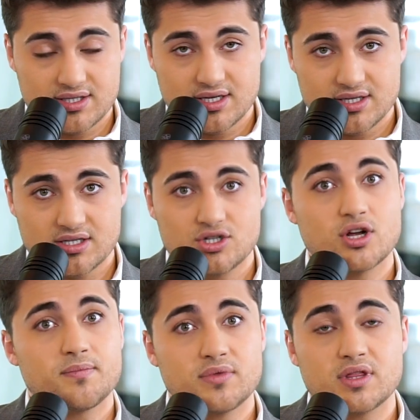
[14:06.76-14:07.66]

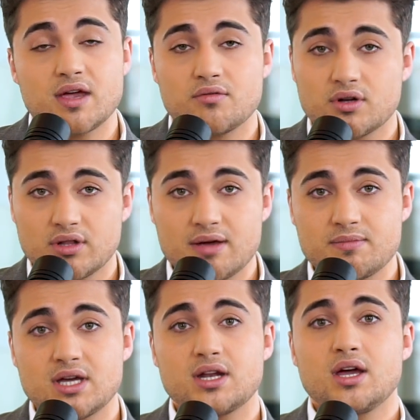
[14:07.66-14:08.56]
citizenship. They
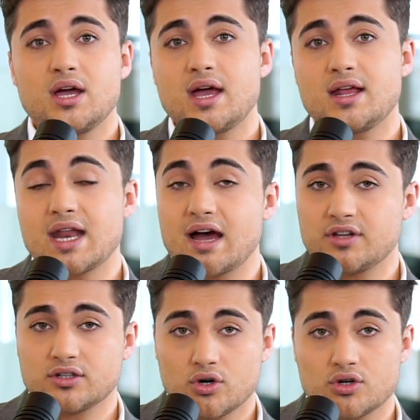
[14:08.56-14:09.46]
reclaimed it, and now
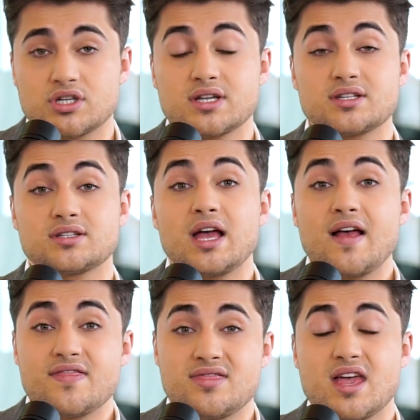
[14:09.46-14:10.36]
they're Turkish citizens.
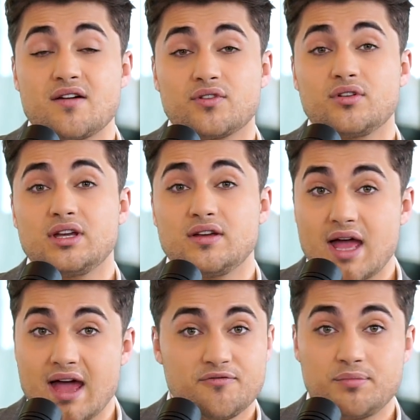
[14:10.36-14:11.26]
Never
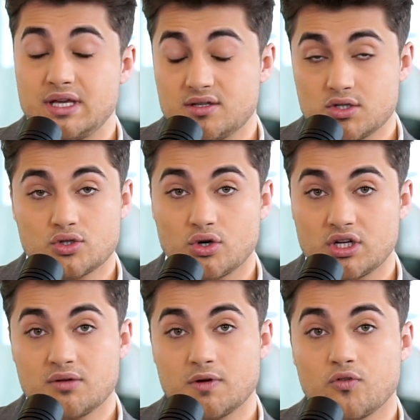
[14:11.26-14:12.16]
have been to
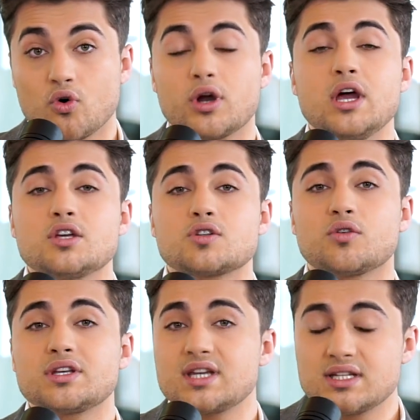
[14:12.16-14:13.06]
Turkey before.
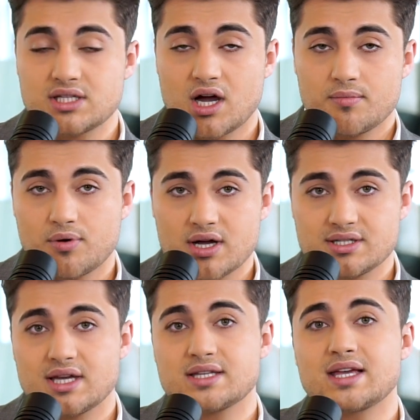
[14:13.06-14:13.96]
So this entire
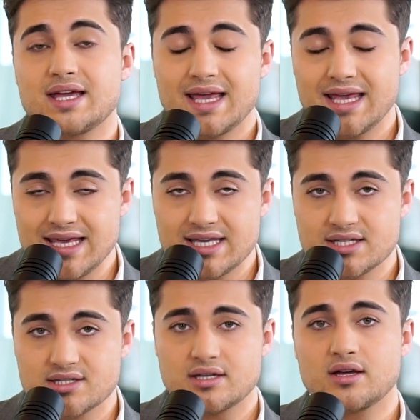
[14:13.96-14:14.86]
process
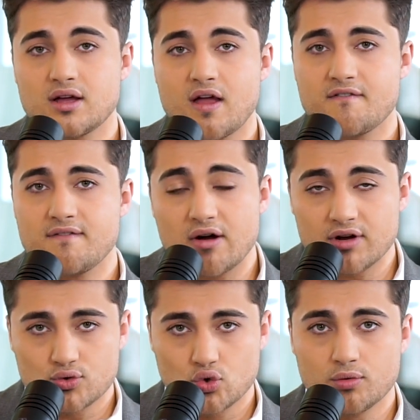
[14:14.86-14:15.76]
is
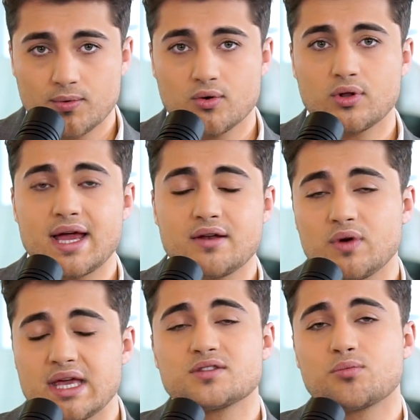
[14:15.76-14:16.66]
very doable, and
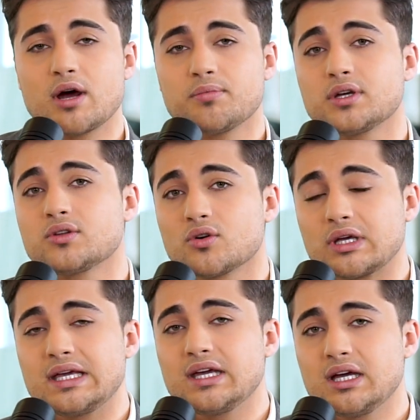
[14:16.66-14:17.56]
we as Property
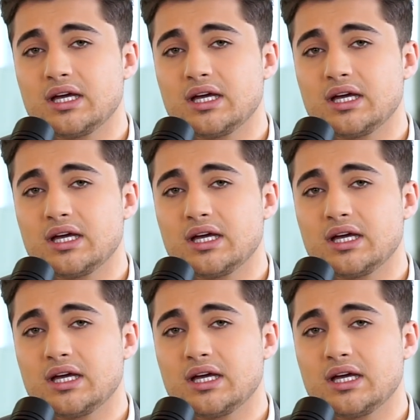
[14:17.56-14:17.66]
Turkey